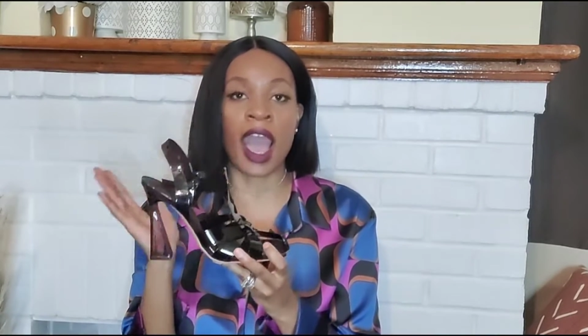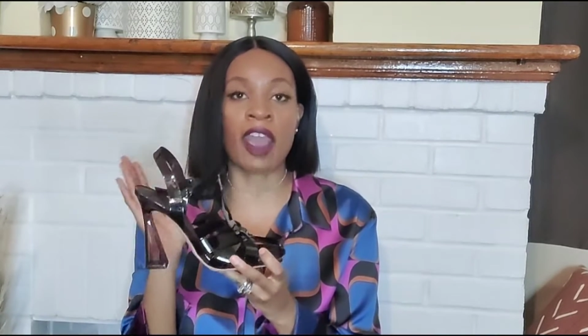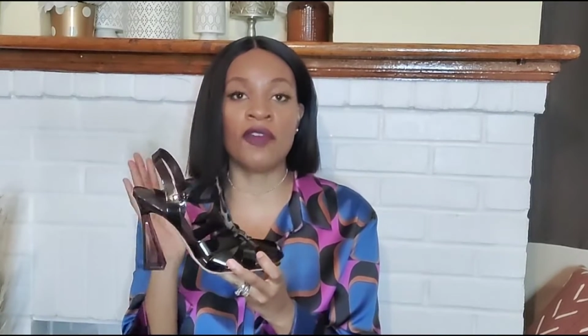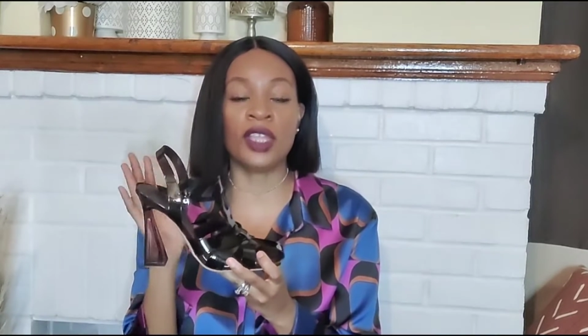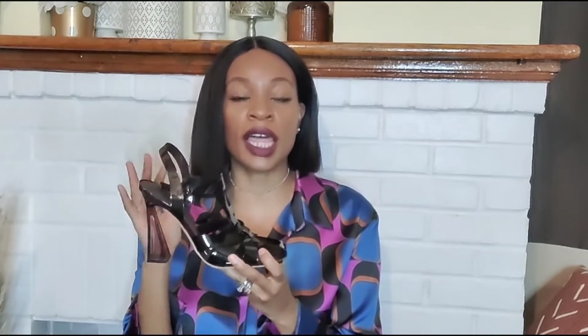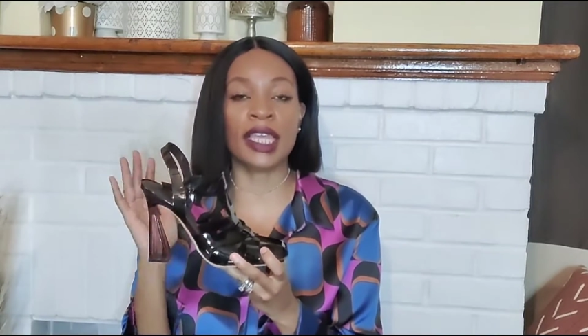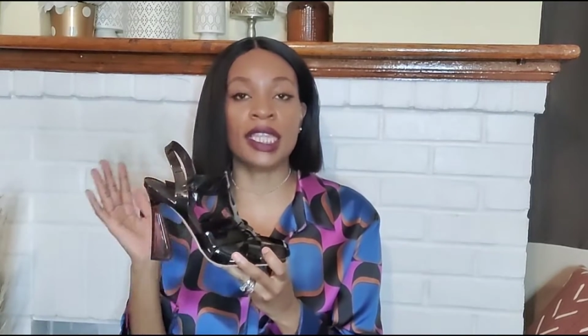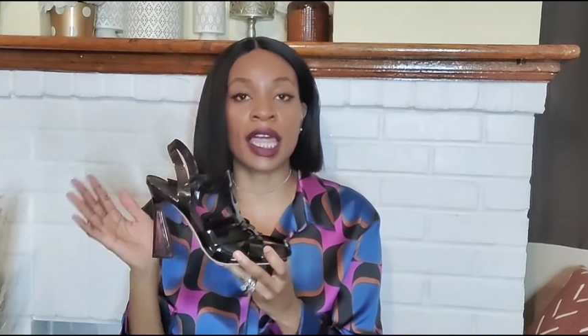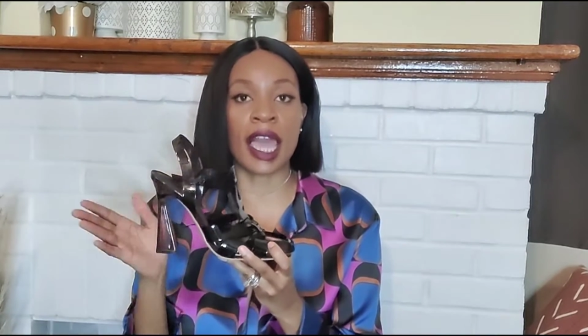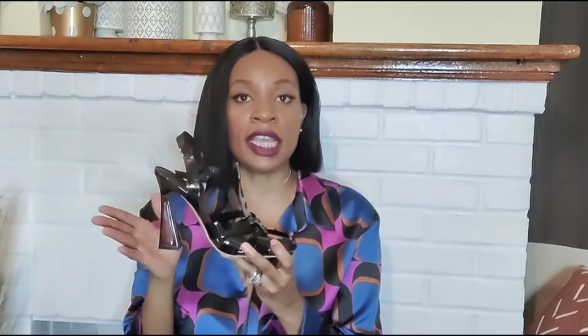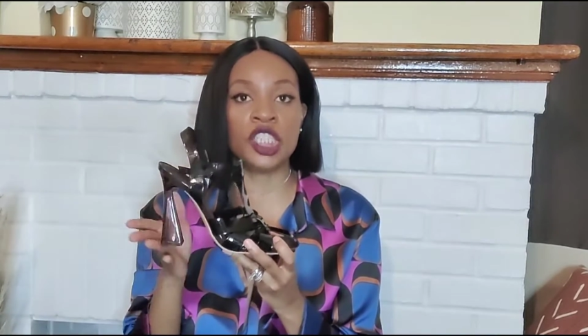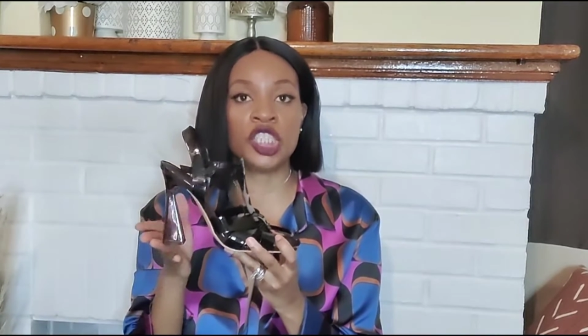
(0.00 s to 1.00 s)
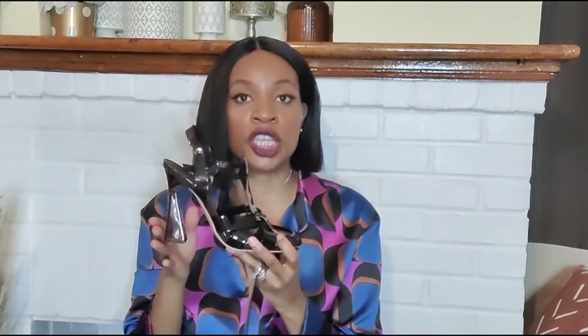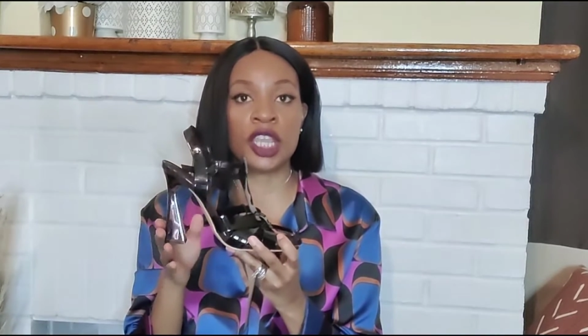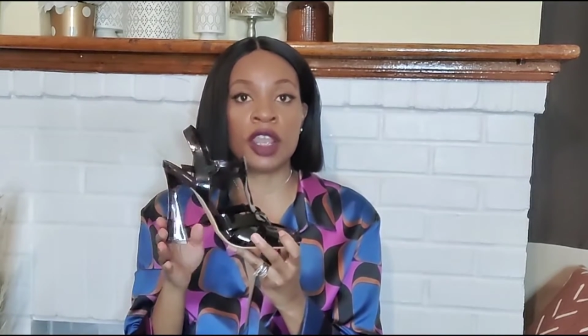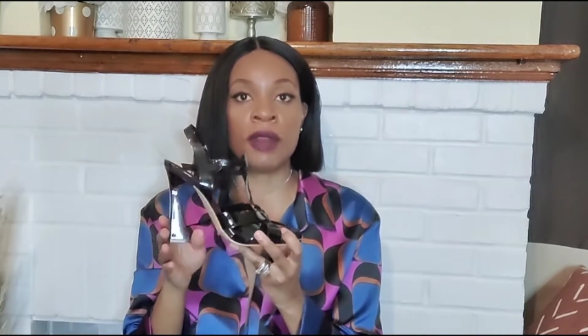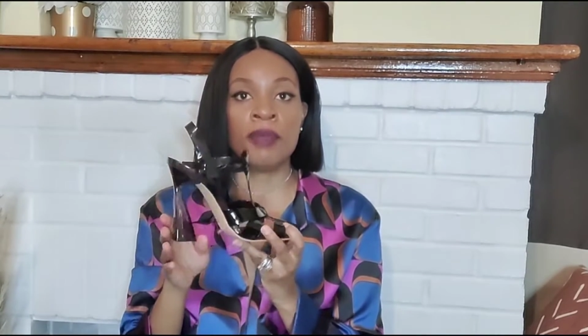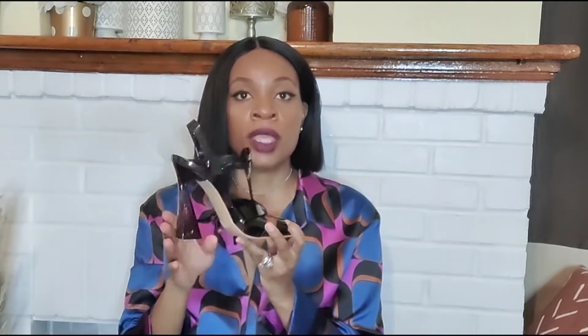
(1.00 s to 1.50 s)
I feel like last
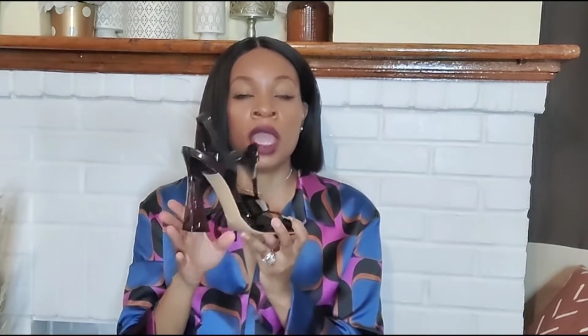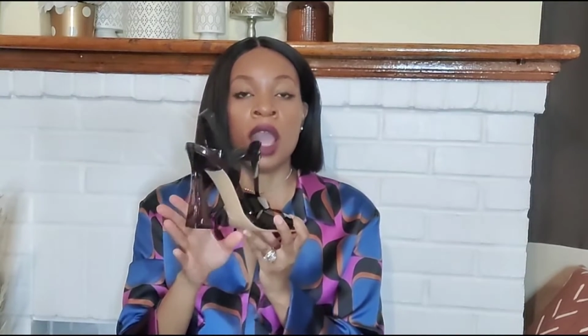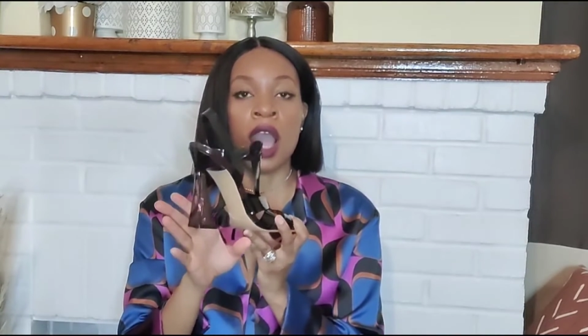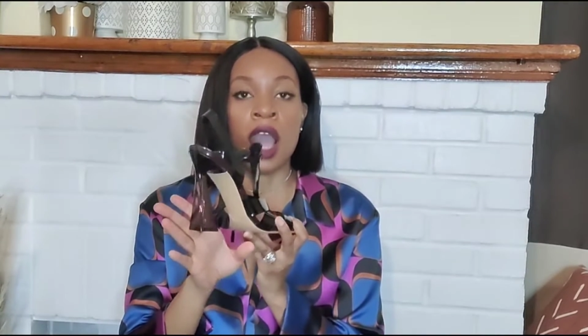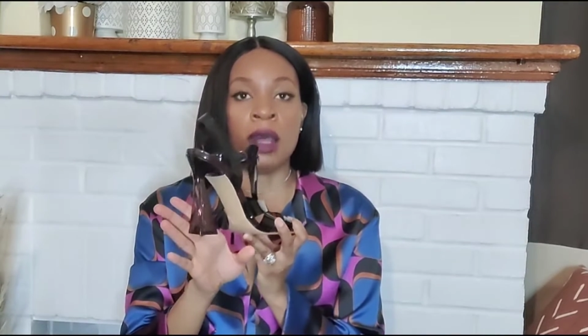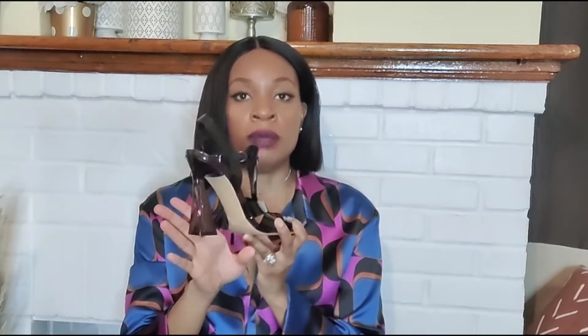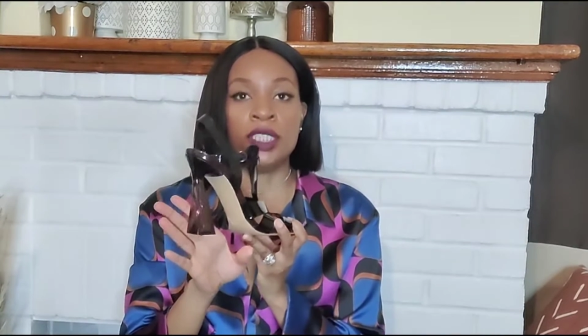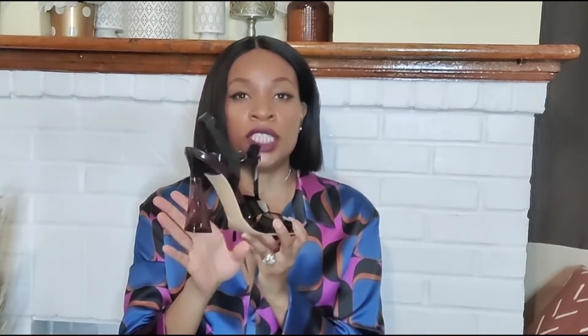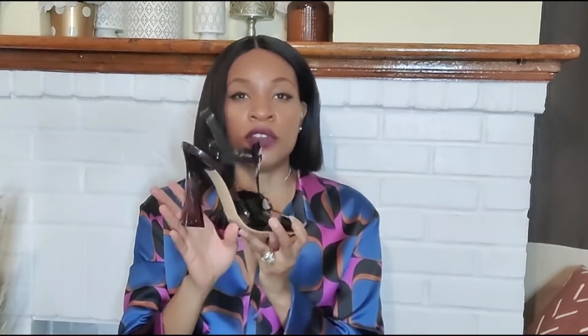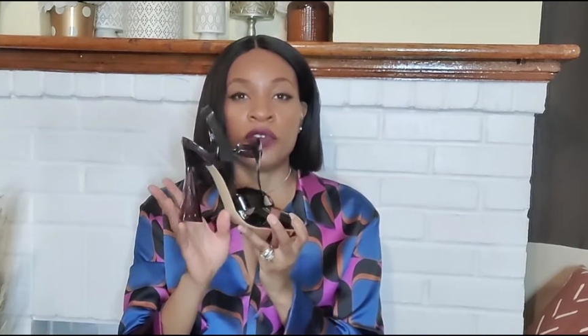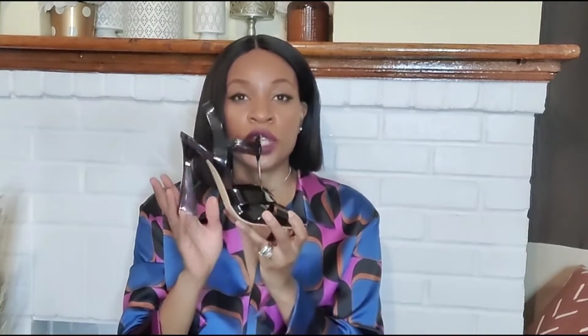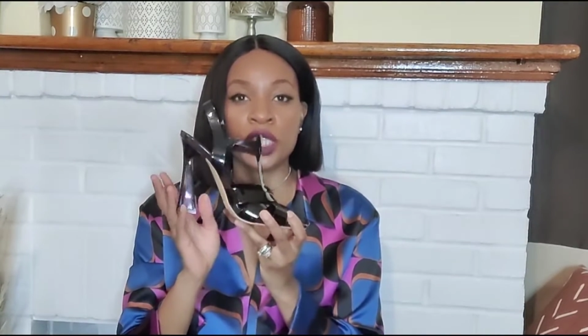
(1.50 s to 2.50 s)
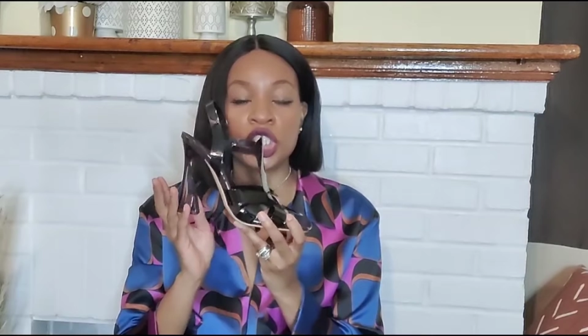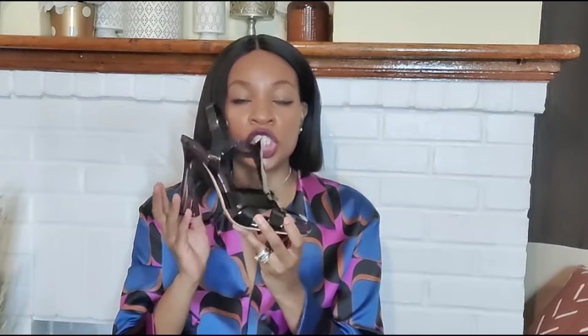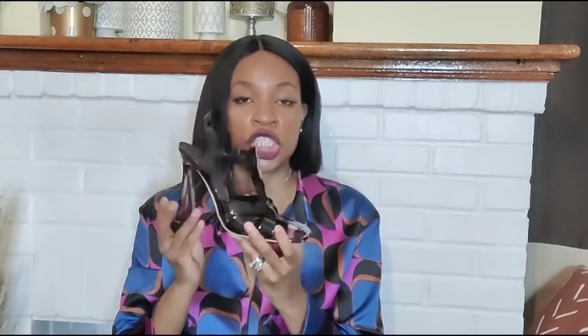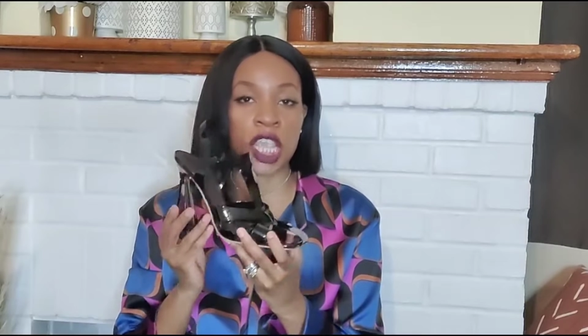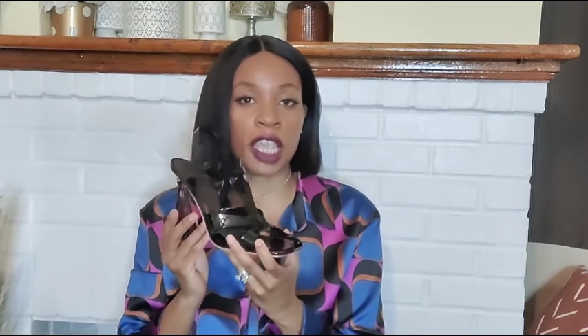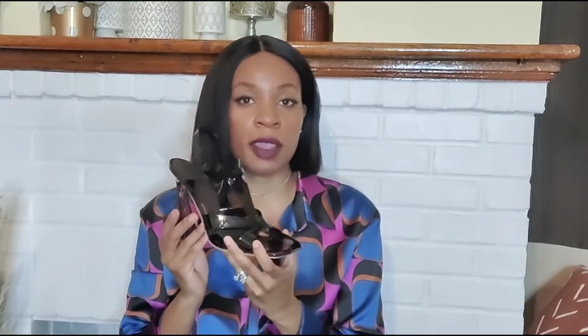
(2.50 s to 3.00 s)
year, different
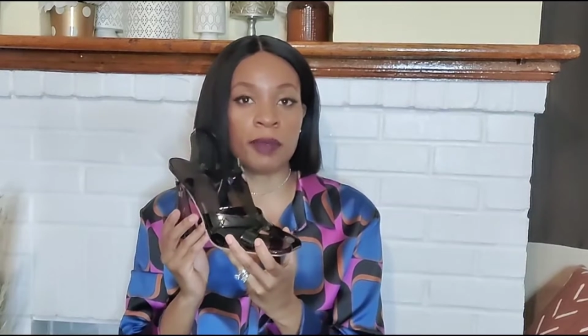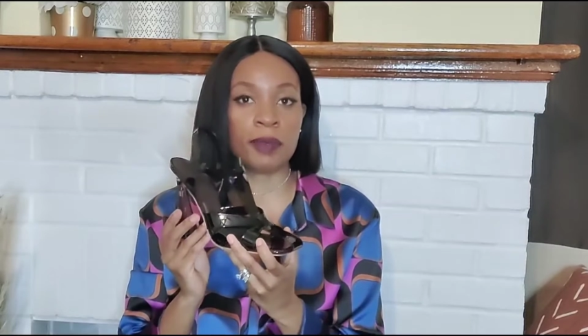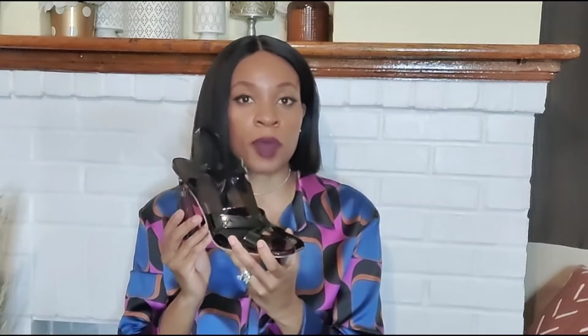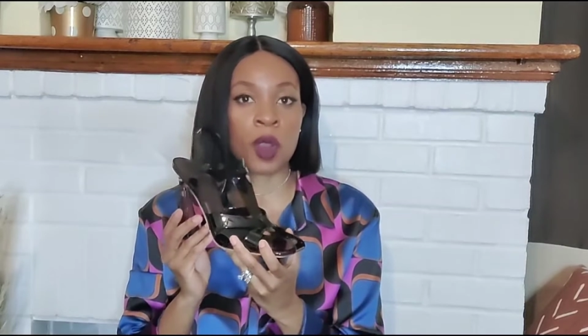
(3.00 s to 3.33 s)
shape